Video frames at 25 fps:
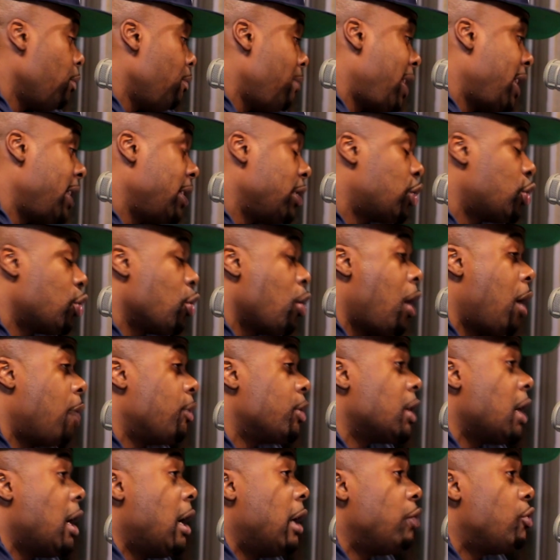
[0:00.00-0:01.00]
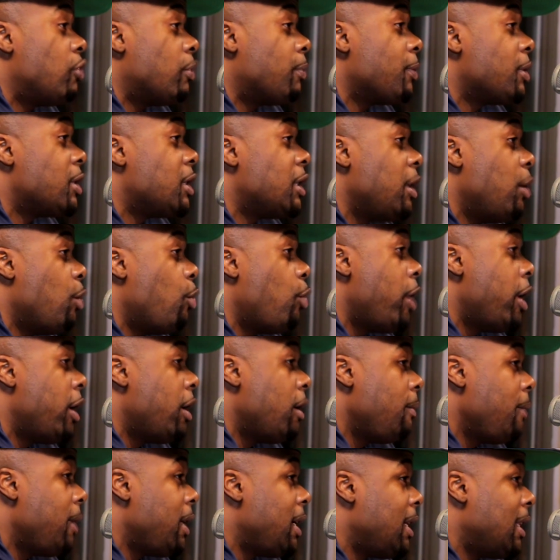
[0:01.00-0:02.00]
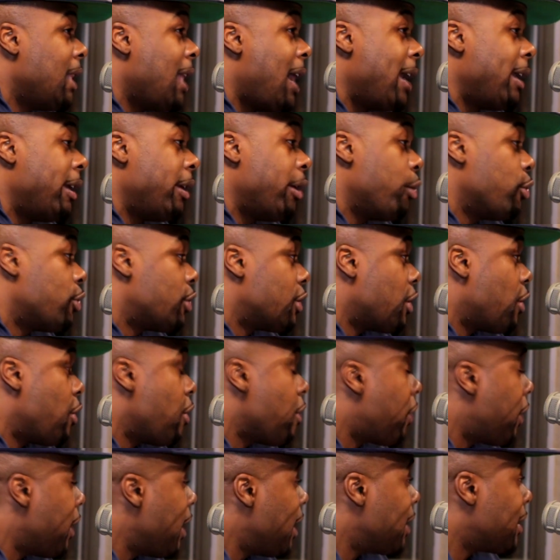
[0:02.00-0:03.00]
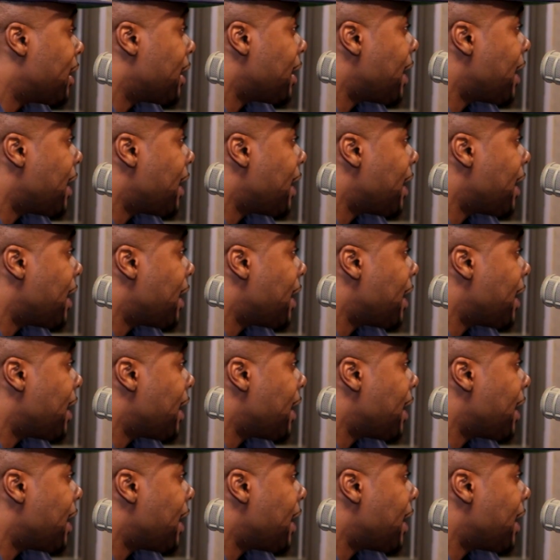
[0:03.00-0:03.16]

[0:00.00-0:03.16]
making sure I was 100% with him. And he like, yo, certain things